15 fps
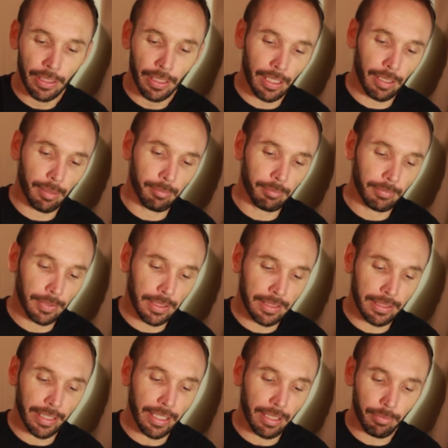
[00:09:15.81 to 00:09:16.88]
The
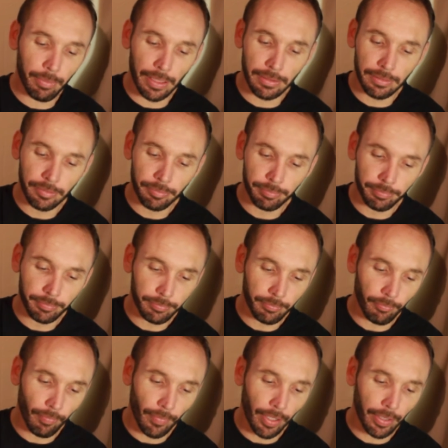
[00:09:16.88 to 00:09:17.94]
second one,
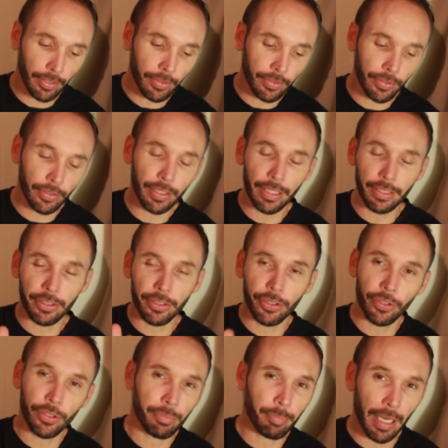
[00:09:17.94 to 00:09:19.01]
you do get to
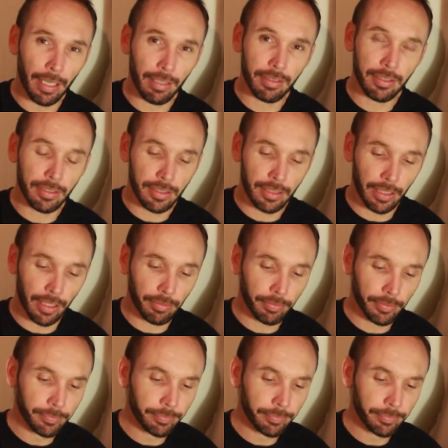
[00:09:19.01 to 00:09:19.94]
choose powers and stuff.